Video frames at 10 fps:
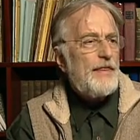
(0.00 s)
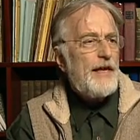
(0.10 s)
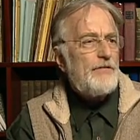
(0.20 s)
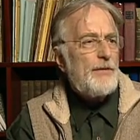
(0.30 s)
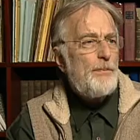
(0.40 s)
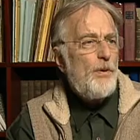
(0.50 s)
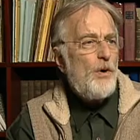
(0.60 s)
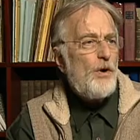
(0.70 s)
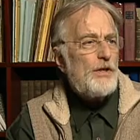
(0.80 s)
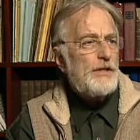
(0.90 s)
they
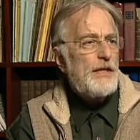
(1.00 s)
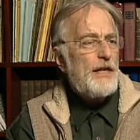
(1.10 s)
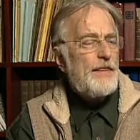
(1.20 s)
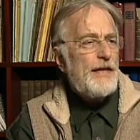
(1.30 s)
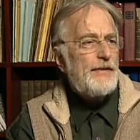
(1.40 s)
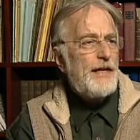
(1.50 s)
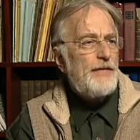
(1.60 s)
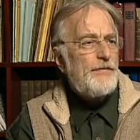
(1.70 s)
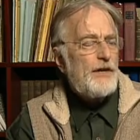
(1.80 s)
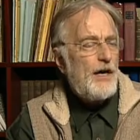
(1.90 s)
report that
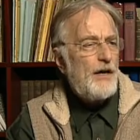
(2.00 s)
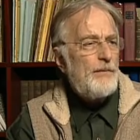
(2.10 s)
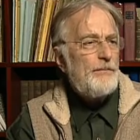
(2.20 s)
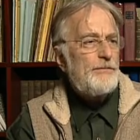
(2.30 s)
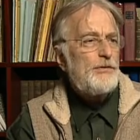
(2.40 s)
they've come